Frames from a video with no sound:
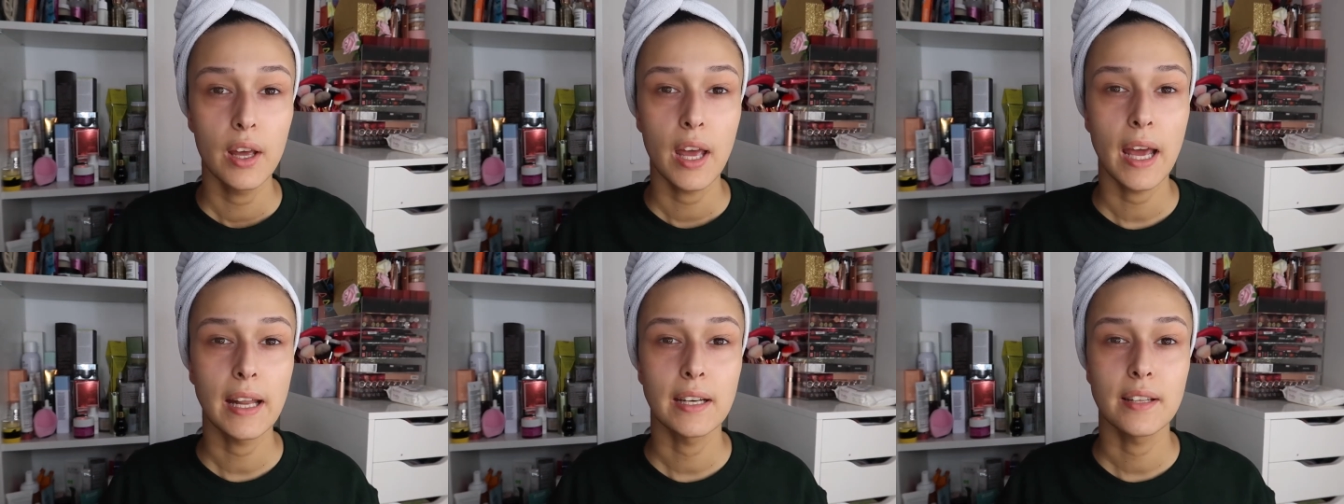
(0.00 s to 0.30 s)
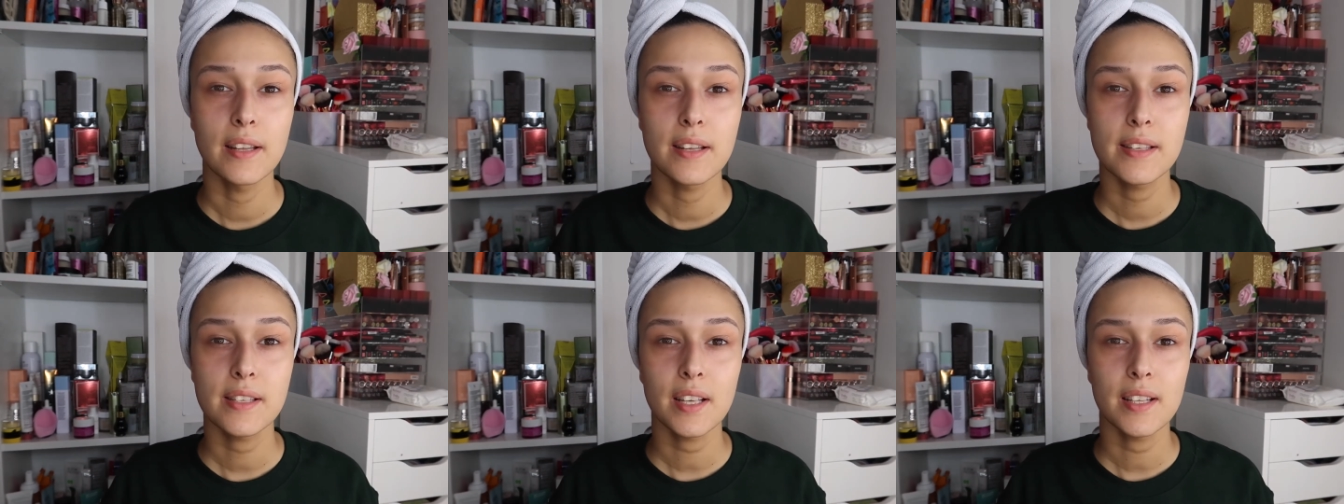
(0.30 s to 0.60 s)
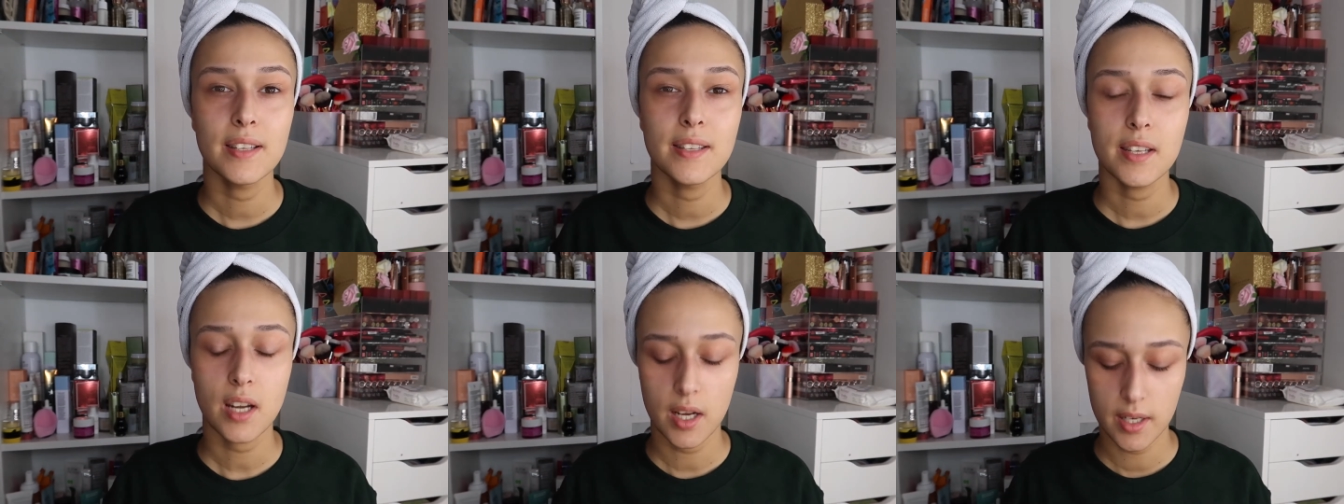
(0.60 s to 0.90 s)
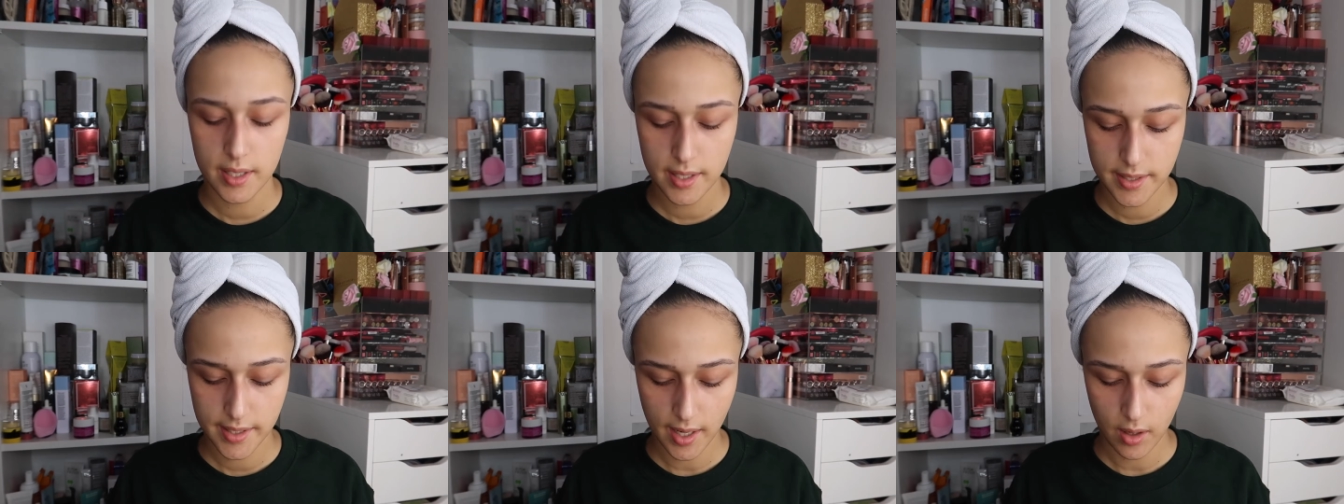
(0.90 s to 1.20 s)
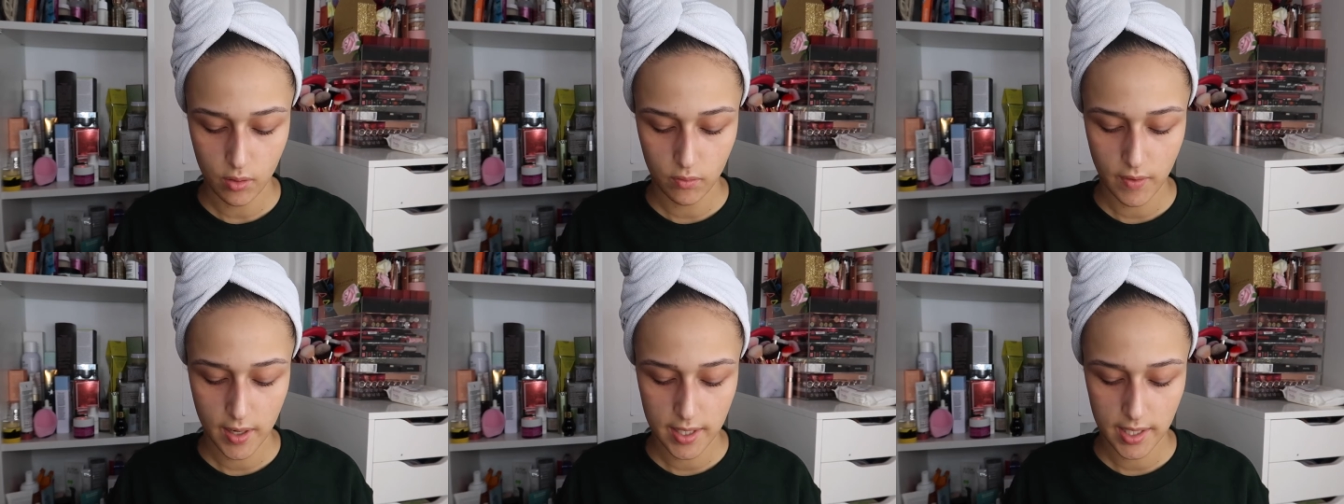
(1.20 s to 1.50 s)
and the sun's starting to
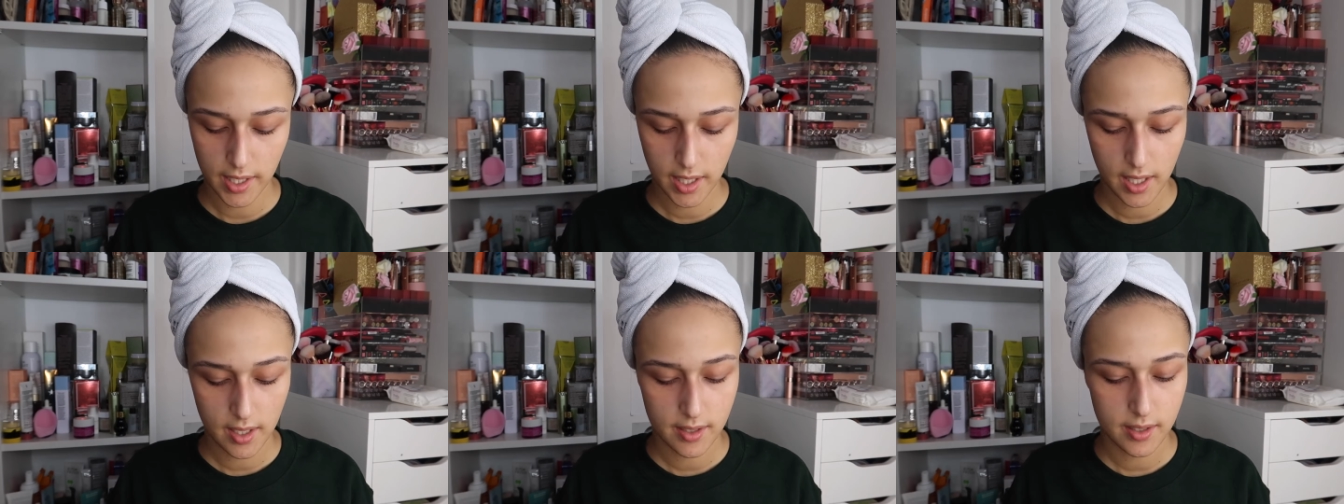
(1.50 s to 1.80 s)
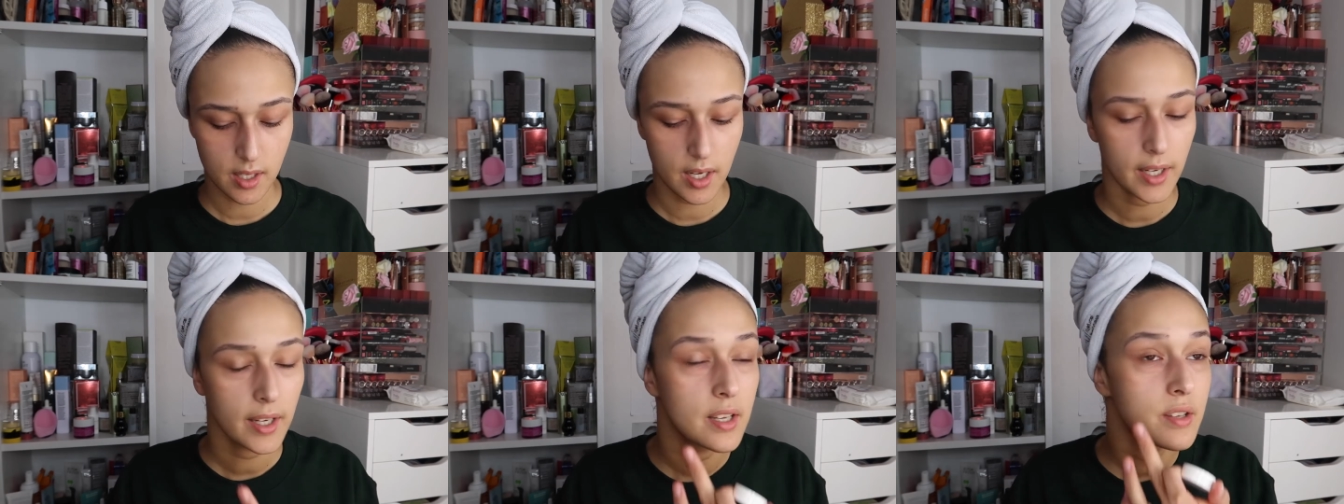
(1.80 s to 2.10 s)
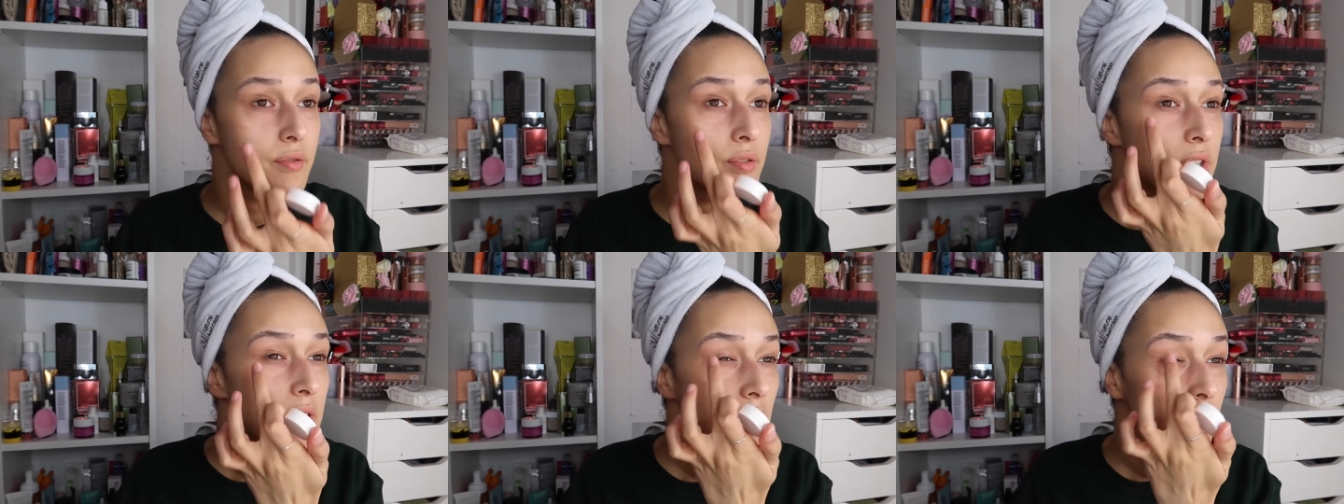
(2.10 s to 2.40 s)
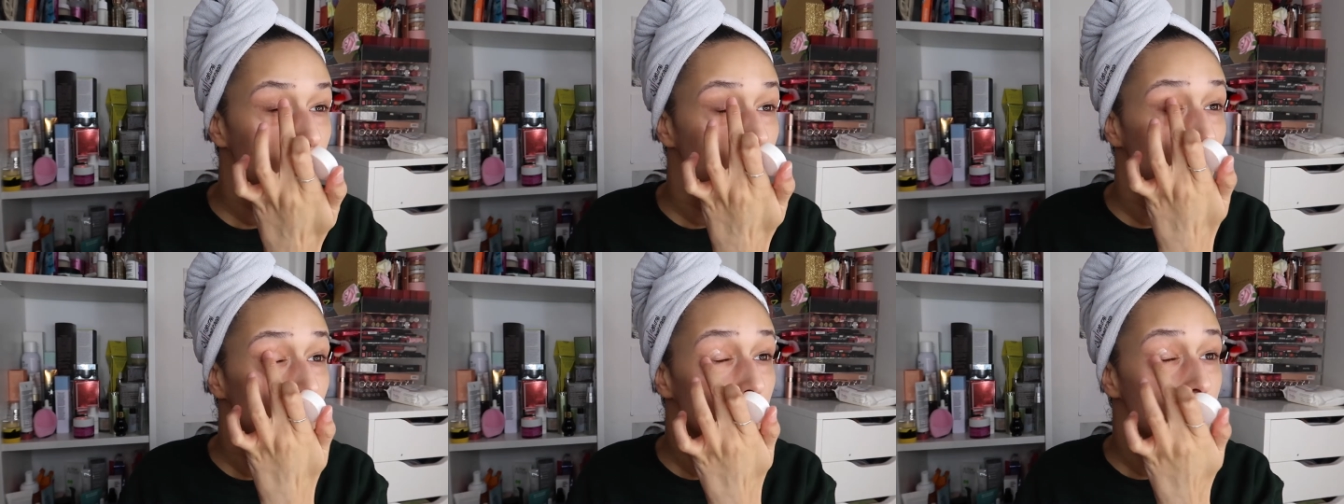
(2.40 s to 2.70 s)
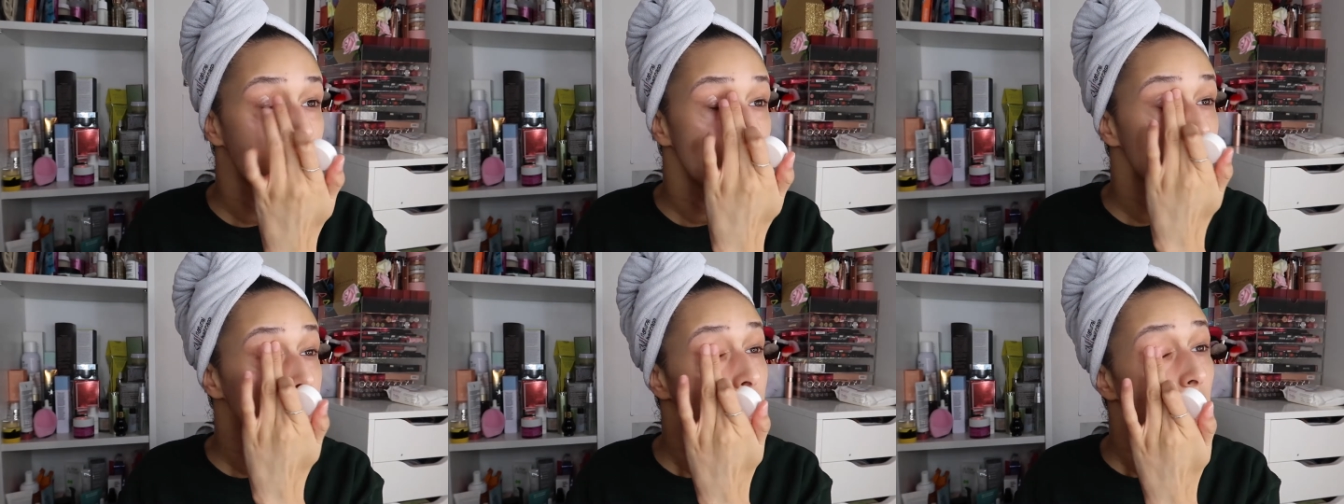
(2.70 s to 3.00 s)
set already it's like it's
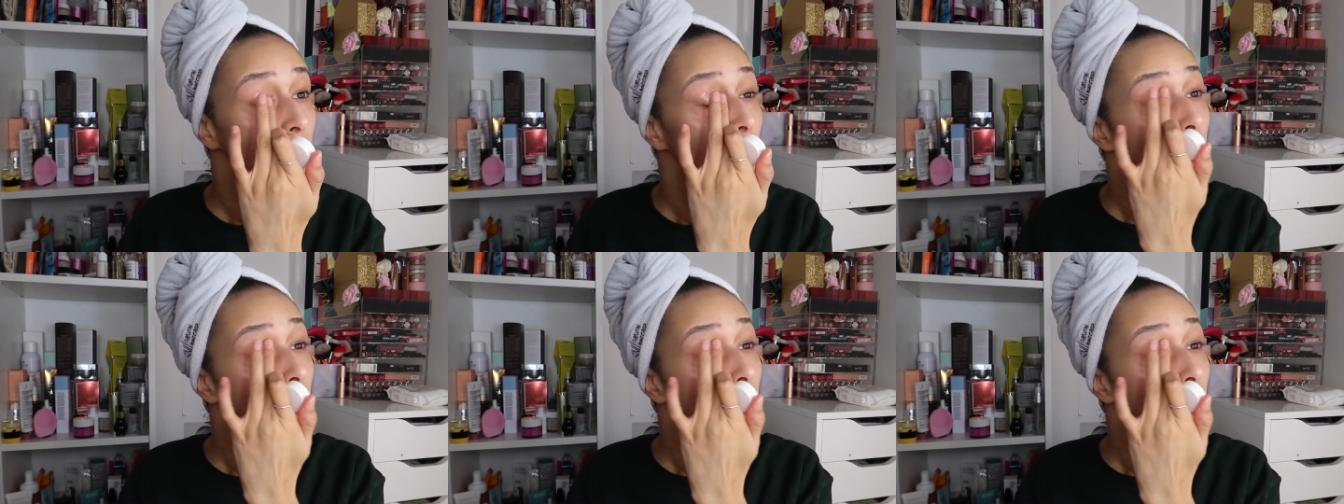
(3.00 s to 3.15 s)
ridiculous